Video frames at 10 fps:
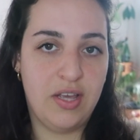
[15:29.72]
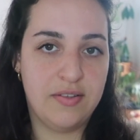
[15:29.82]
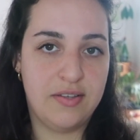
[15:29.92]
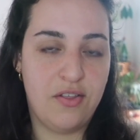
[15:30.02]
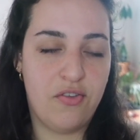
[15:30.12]

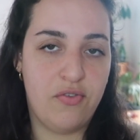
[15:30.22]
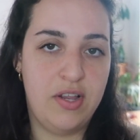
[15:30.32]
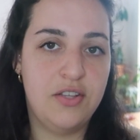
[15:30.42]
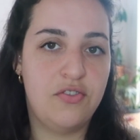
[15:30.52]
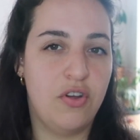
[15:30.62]

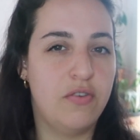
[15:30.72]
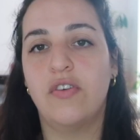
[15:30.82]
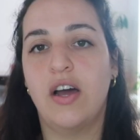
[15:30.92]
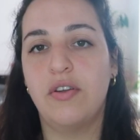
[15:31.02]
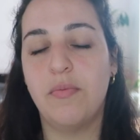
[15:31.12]
2003, so
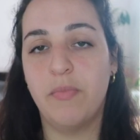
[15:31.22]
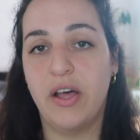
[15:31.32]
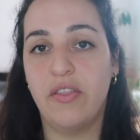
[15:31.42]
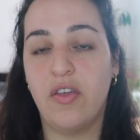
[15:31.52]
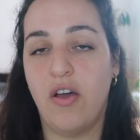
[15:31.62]
around a
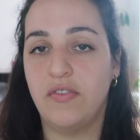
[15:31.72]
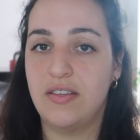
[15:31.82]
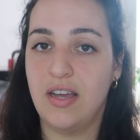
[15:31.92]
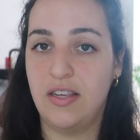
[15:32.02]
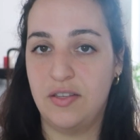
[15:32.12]
month
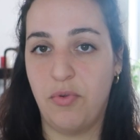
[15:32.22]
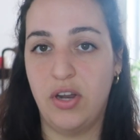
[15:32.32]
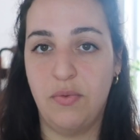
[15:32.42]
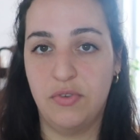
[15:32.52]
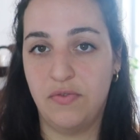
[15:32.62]
after Tanya's
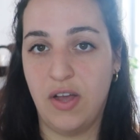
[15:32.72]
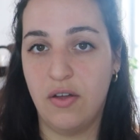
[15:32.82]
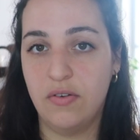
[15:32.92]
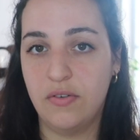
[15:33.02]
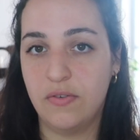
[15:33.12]
body was
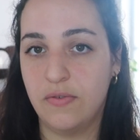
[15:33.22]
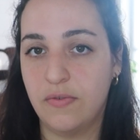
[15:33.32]
found.